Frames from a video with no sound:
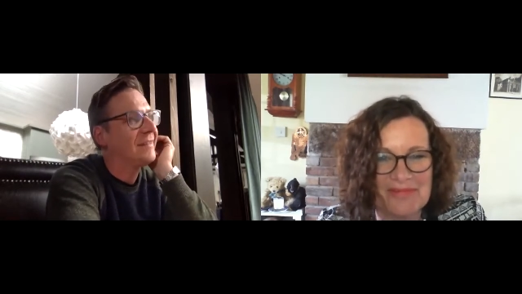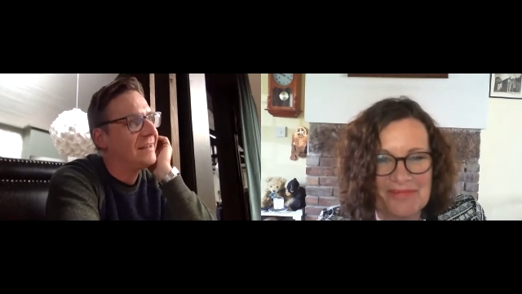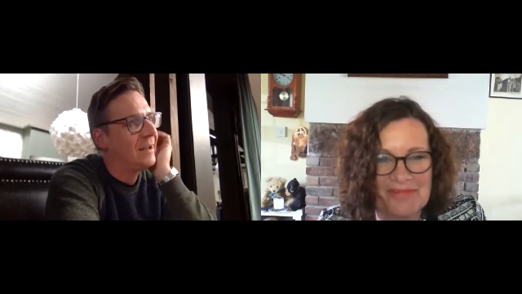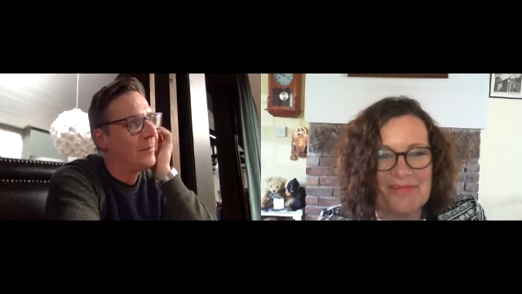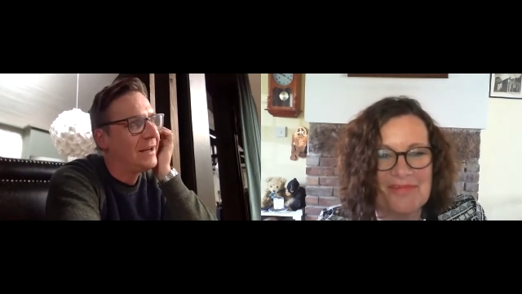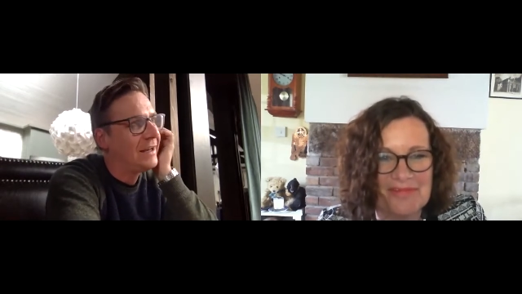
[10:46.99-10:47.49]
Speaker 1: I
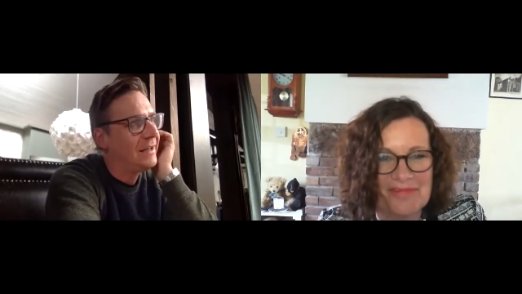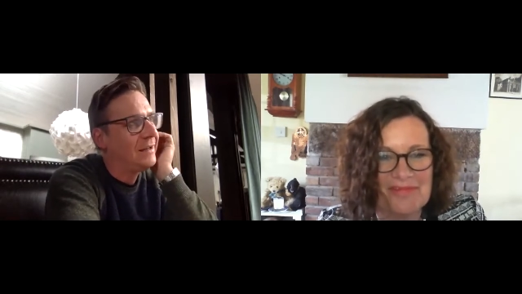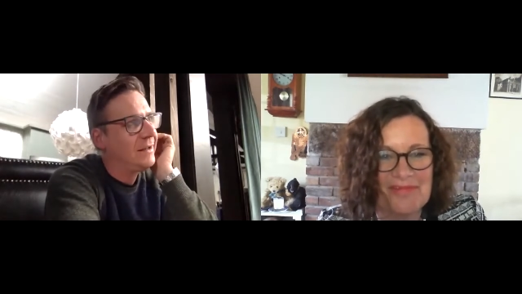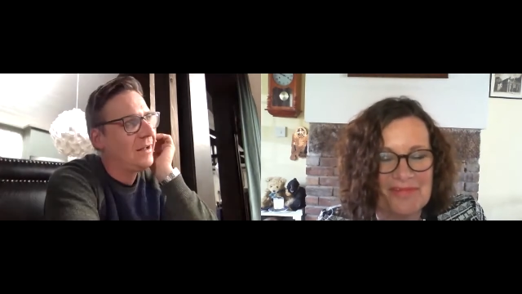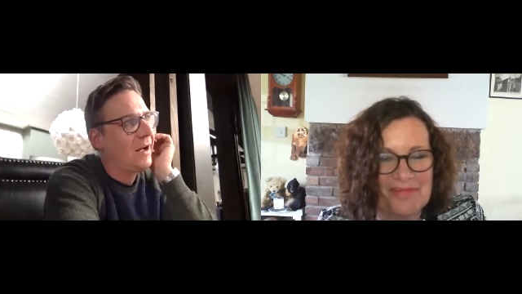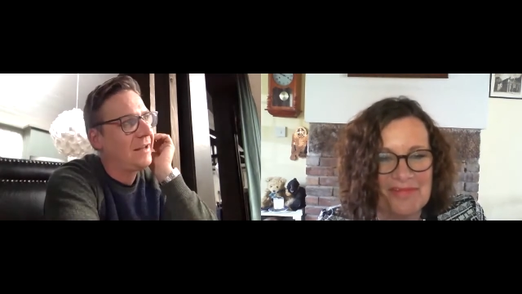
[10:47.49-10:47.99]
mean,
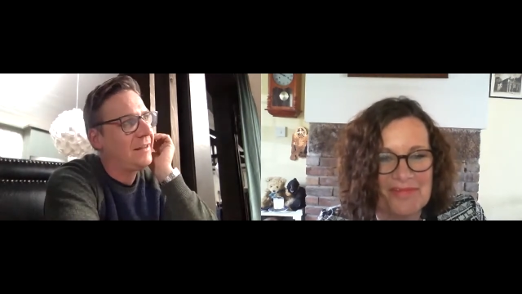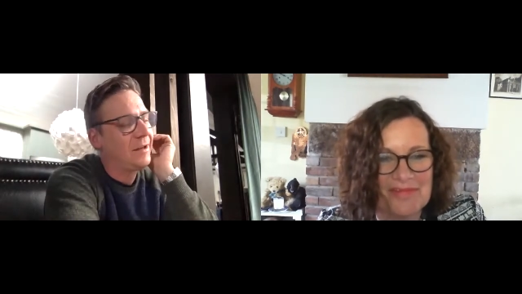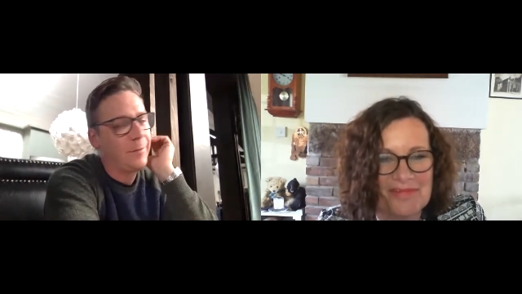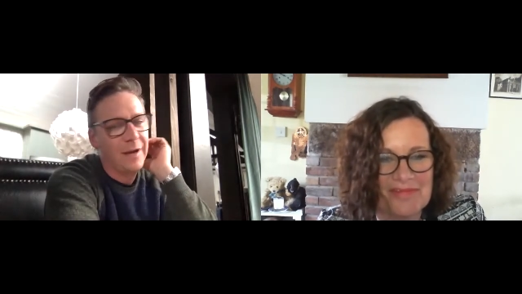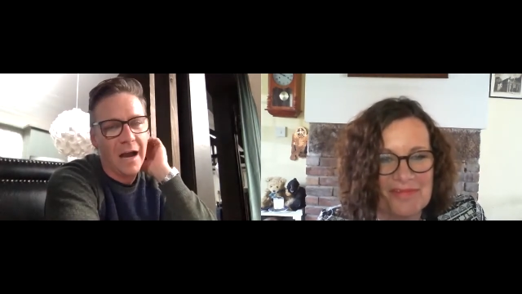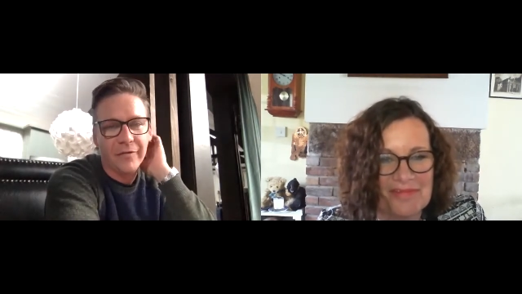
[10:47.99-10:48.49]
I think we
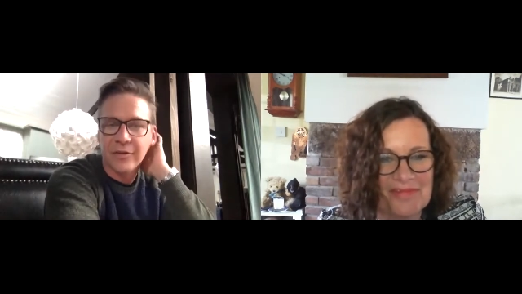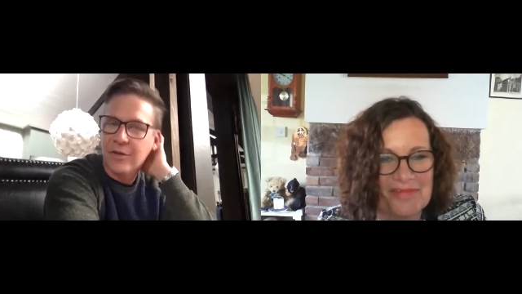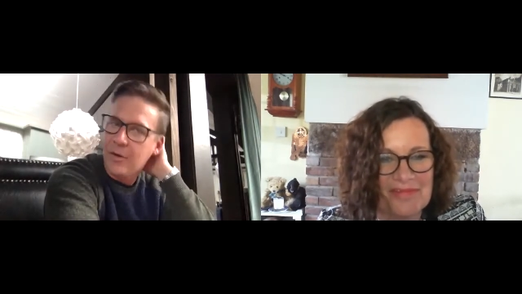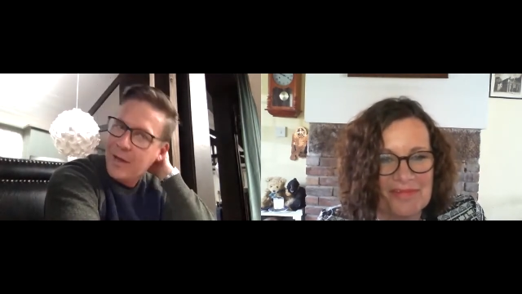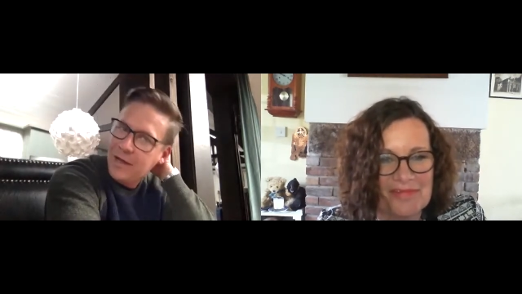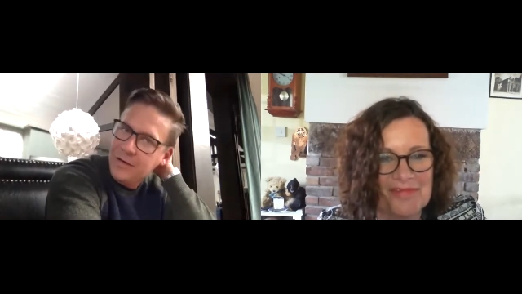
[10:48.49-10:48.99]
have to come
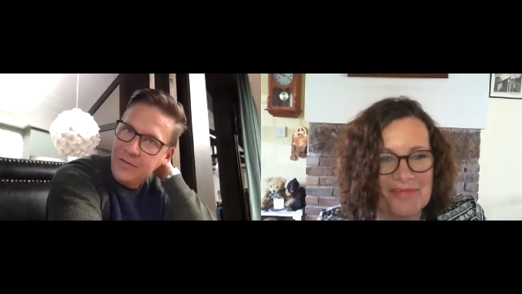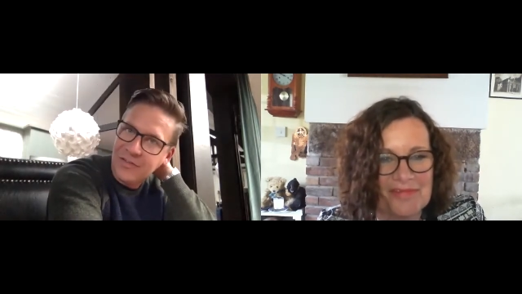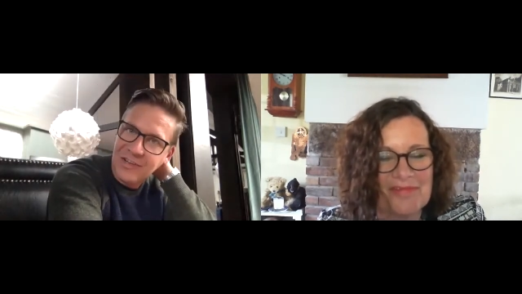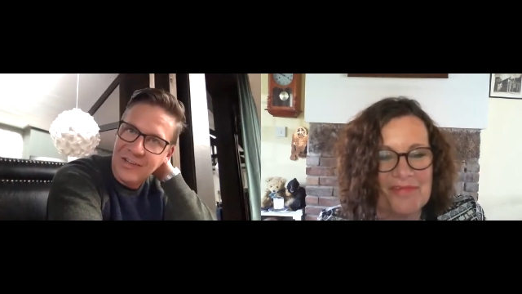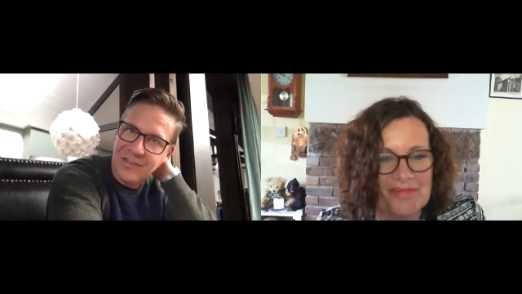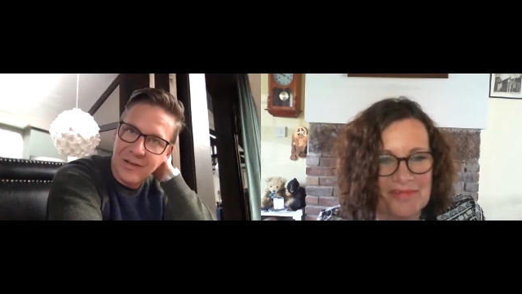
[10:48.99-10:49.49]
out of a
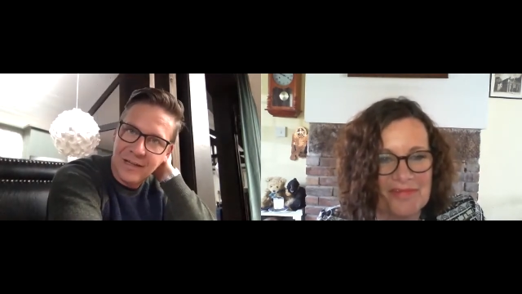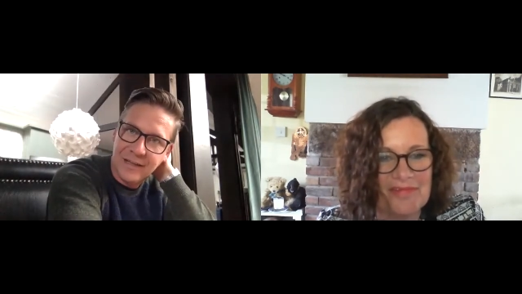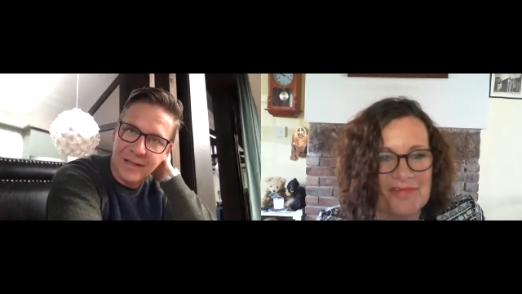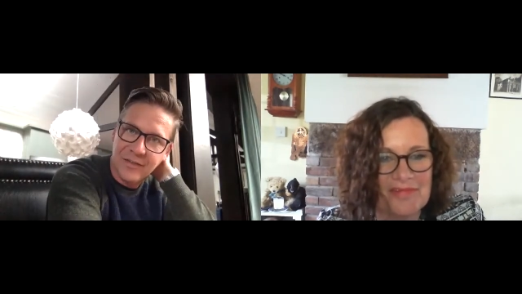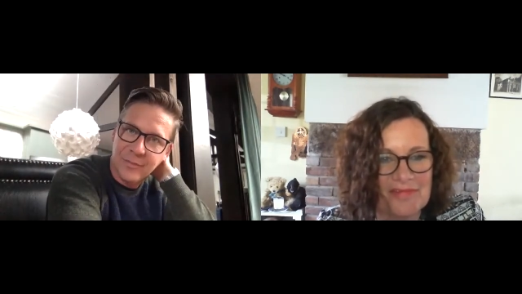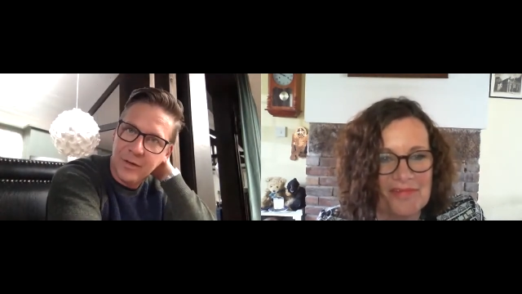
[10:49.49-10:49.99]
season like
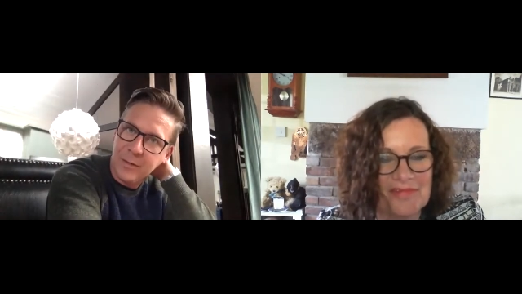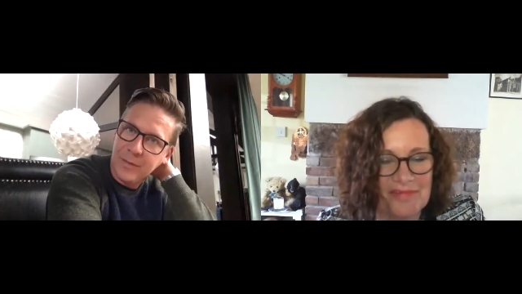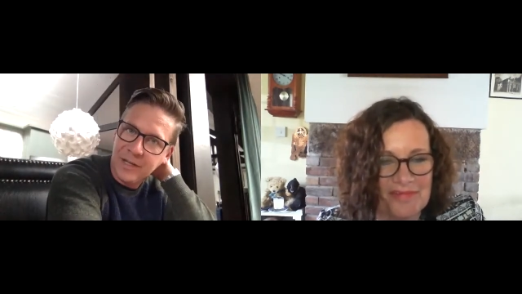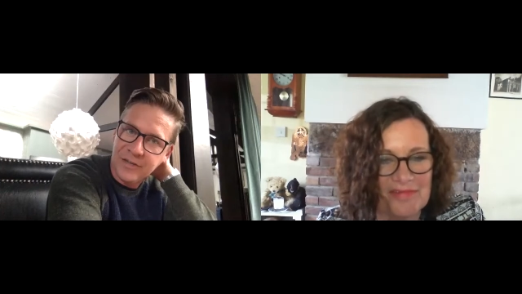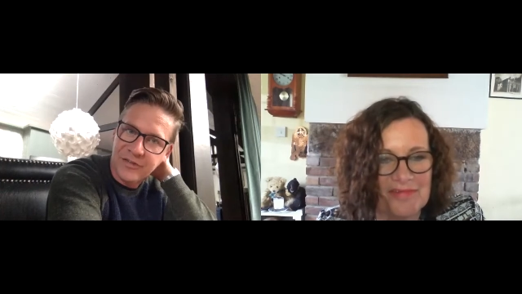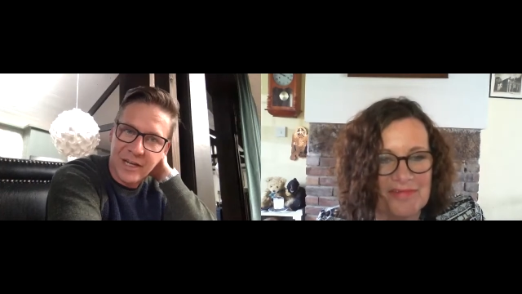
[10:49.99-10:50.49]
this with a bit of
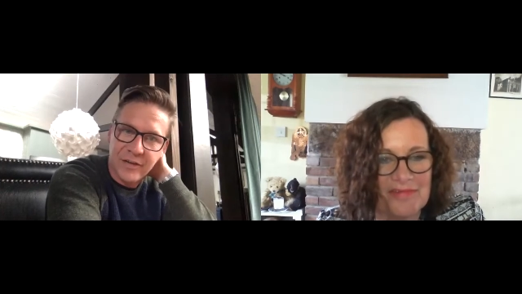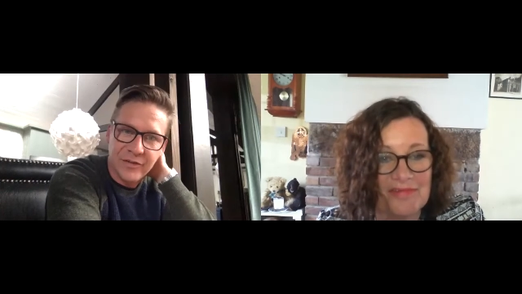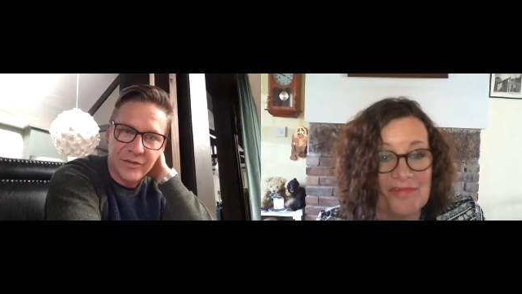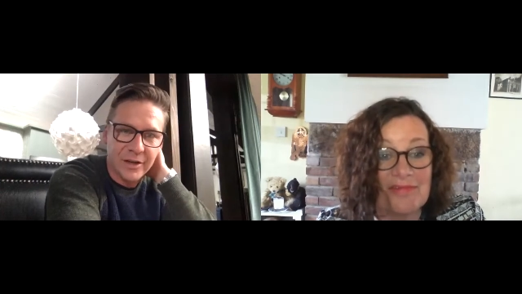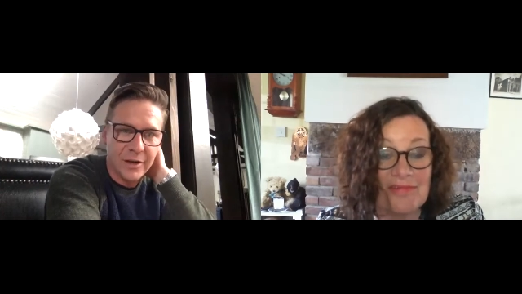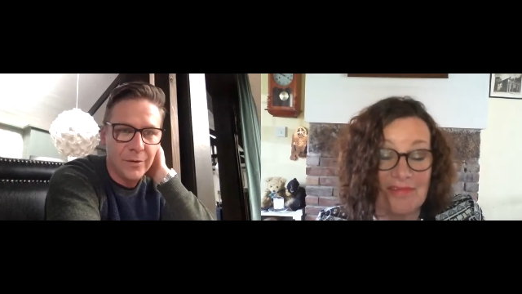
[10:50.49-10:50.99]
change,
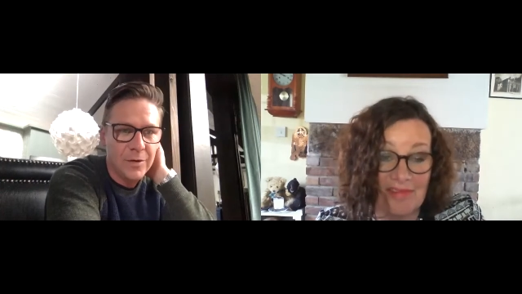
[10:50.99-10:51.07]
you know,